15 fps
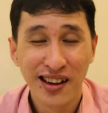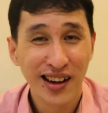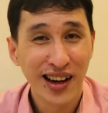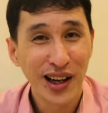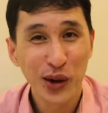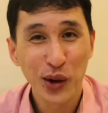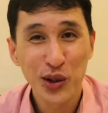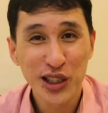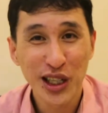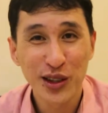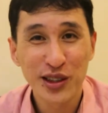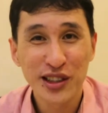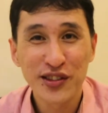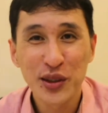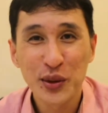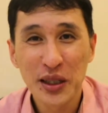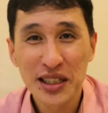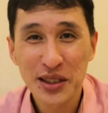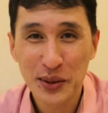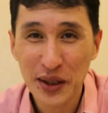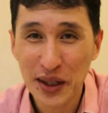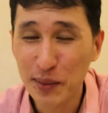Hello Channel NITT viewers,
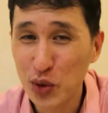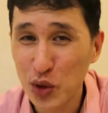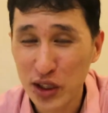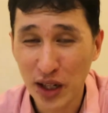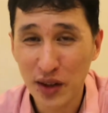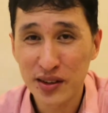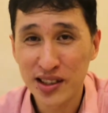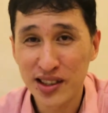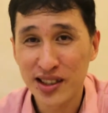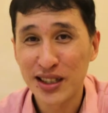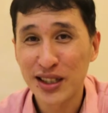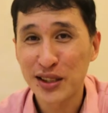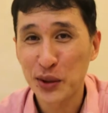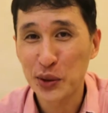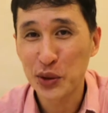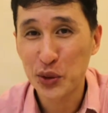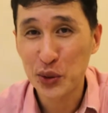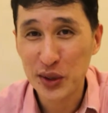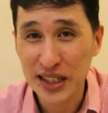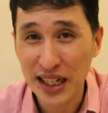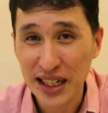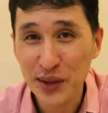welcome to Channel NITT. So
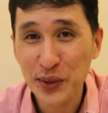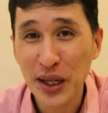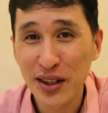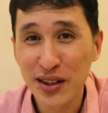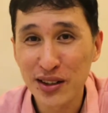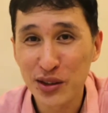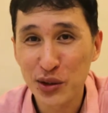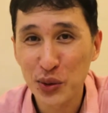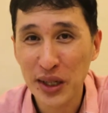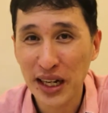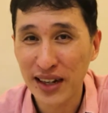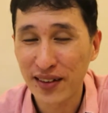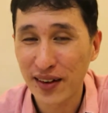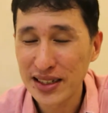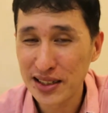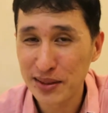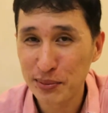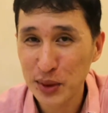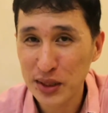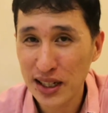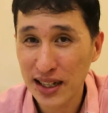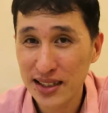today we're going to do a very simple
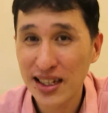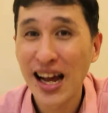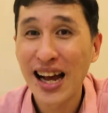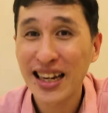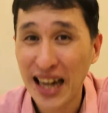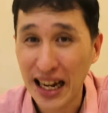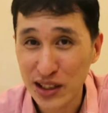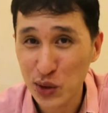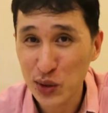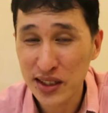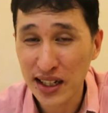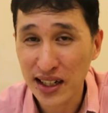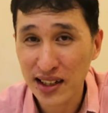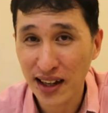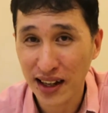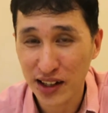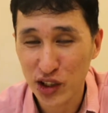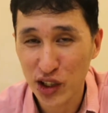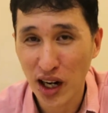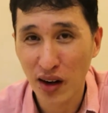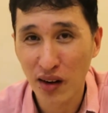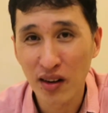test, can you think like a
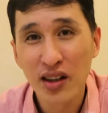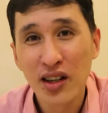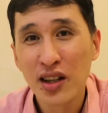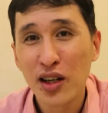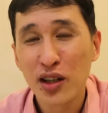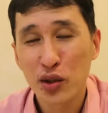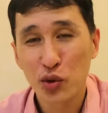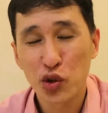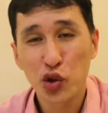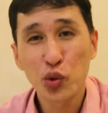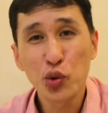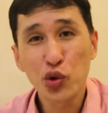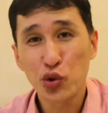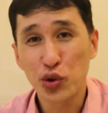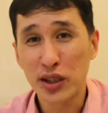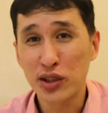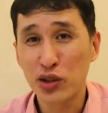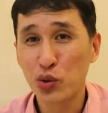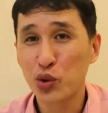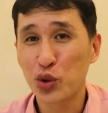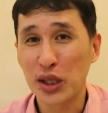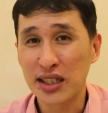child? So children
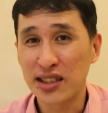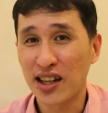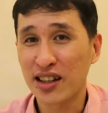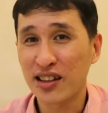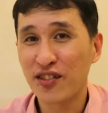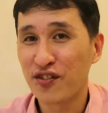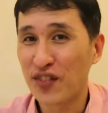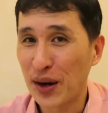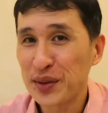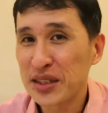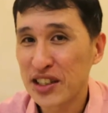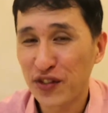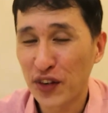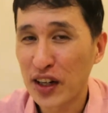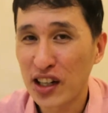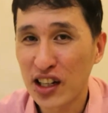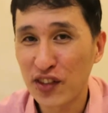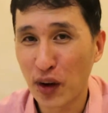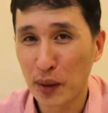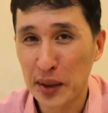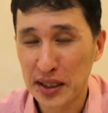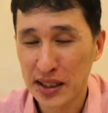usually think very differently
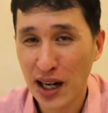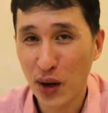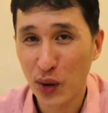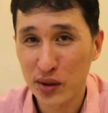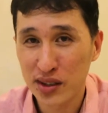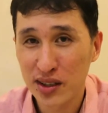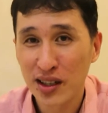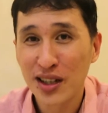from adults.